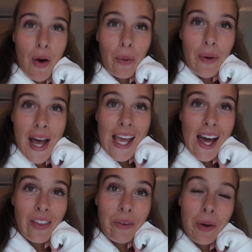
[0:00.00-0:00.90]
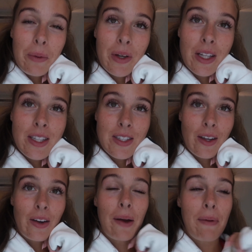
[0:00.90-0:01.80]
away at the moment, so
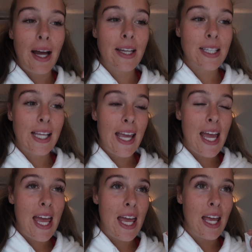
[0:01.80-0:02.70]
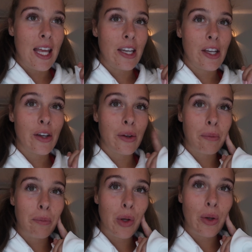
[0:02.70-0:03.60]
I'm actually in
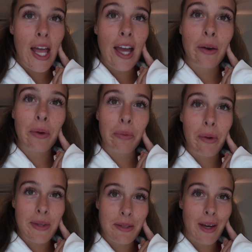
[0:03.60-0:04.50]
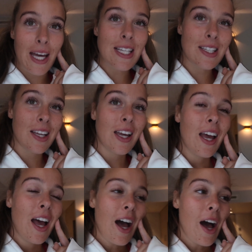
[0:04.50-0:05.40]
Munich with Women's Best,
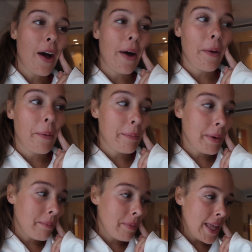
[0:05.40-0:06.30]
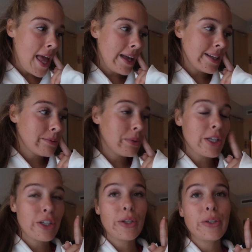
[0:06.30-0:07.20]
but yeah, we're
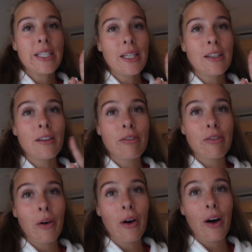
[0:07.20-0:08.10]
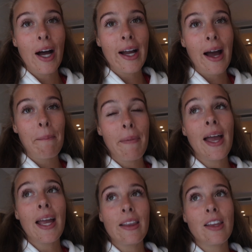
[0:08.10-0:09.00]
shooting for a
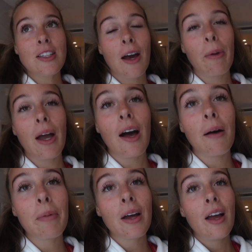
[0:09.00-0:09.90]
campaign that's coming up